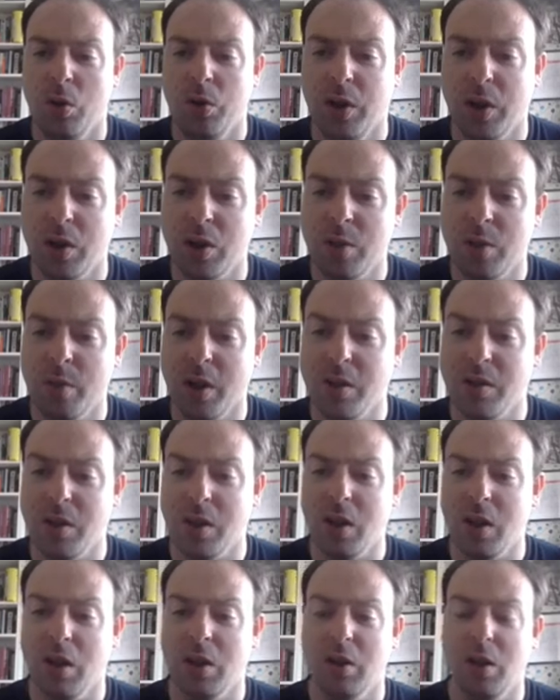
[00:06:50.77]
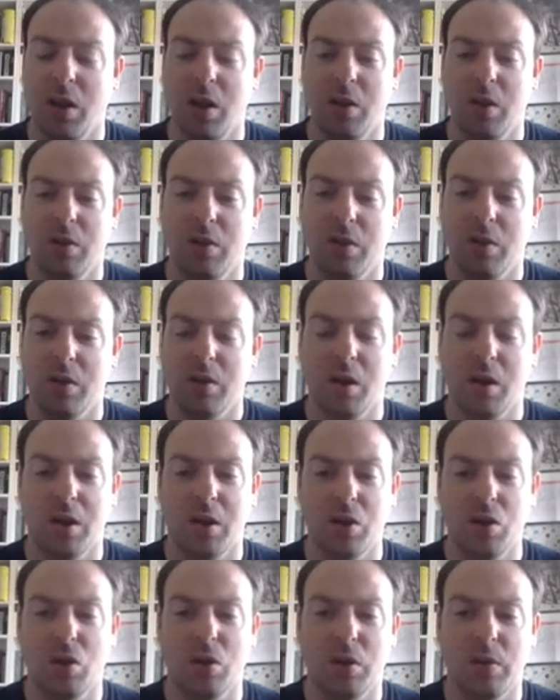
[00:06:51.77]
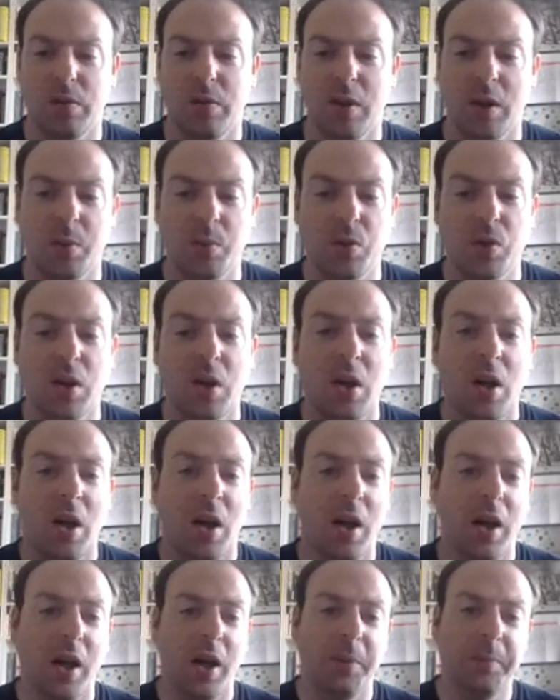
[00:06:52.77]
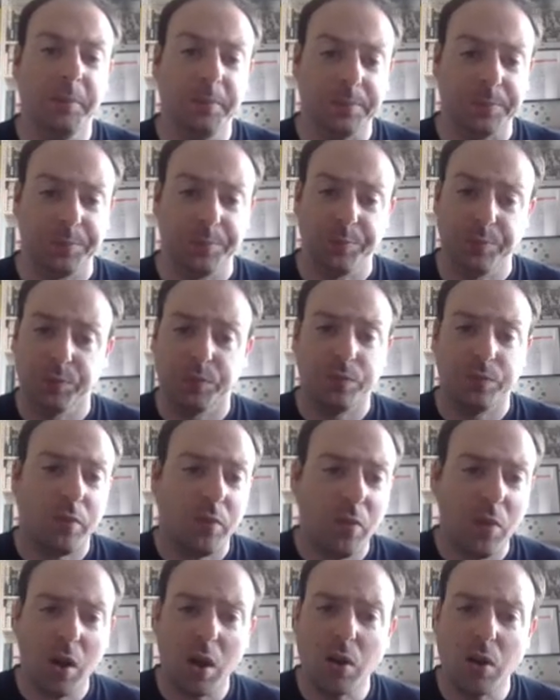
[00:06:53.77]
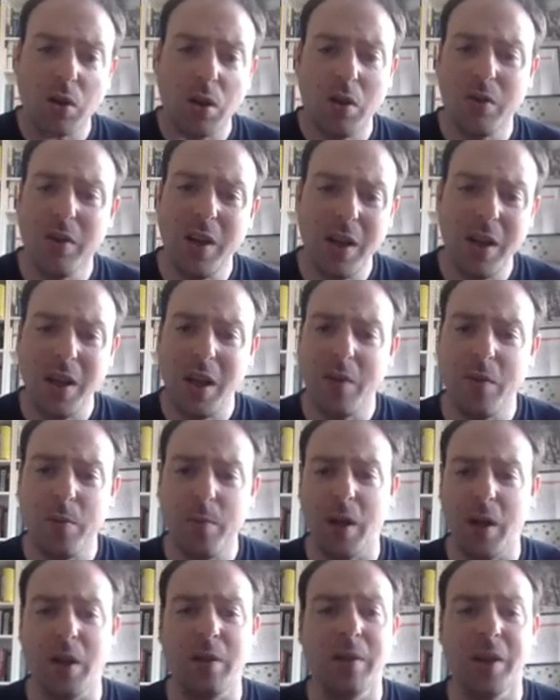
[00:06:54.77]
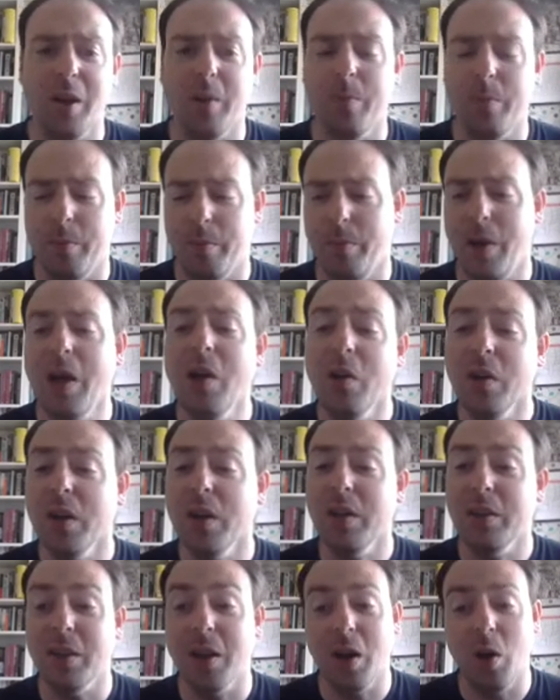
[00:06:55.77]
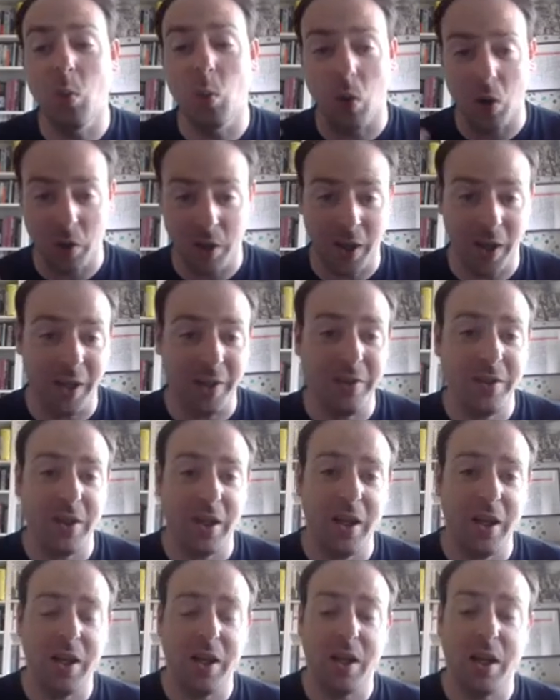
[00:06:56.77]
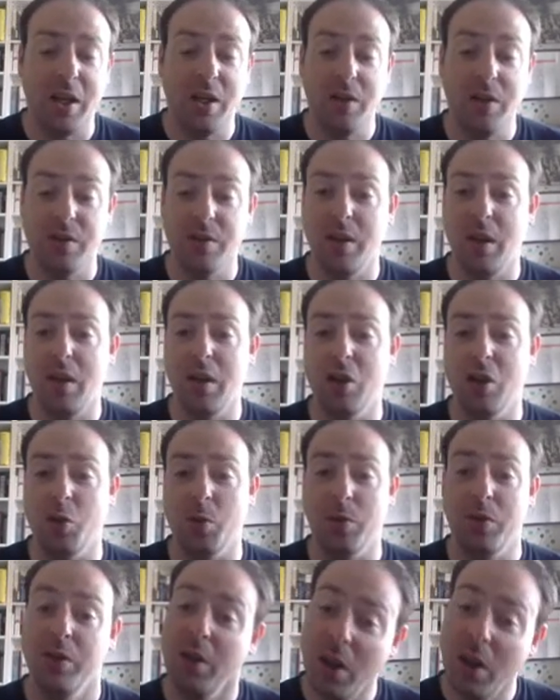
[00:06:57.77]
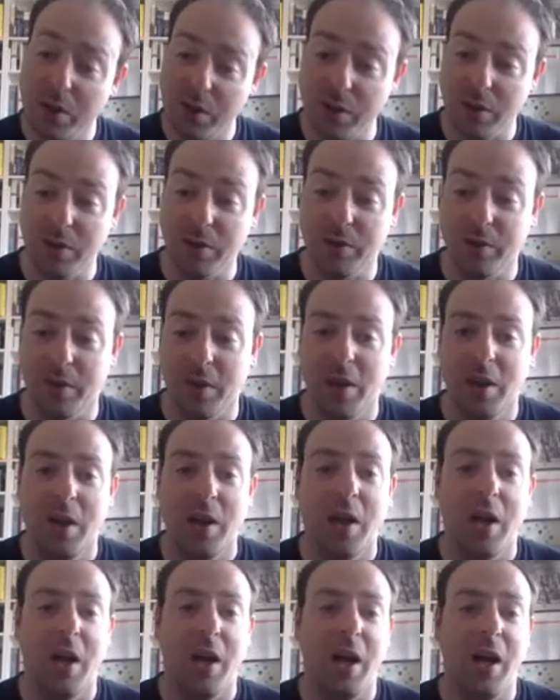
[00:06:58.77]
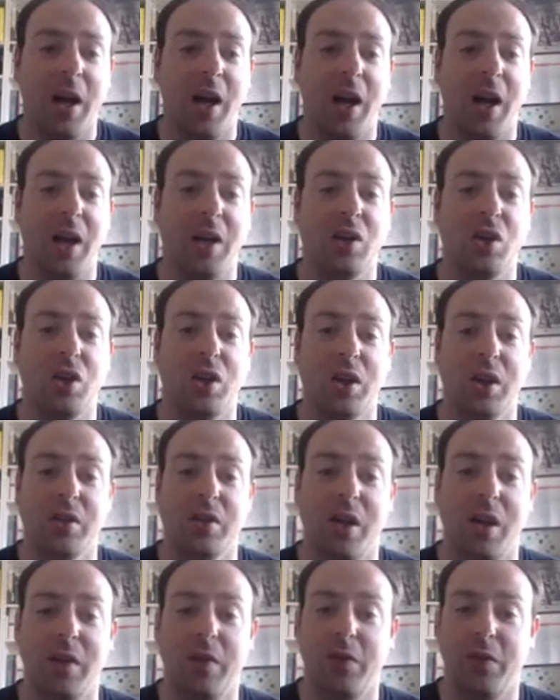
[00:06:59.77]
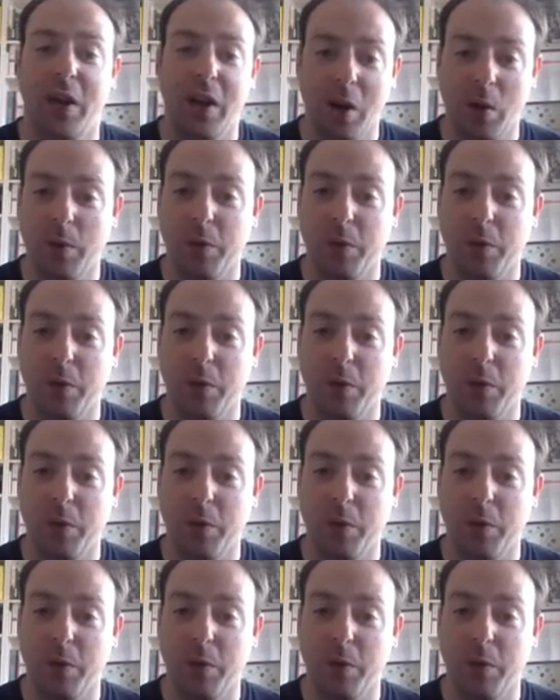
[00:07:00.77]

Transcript: things you might see in, in slightly shoddy films. Um, so they never meet. Now Mary, on one hand, is Elizabeth's cousin, uh, and she is a fellow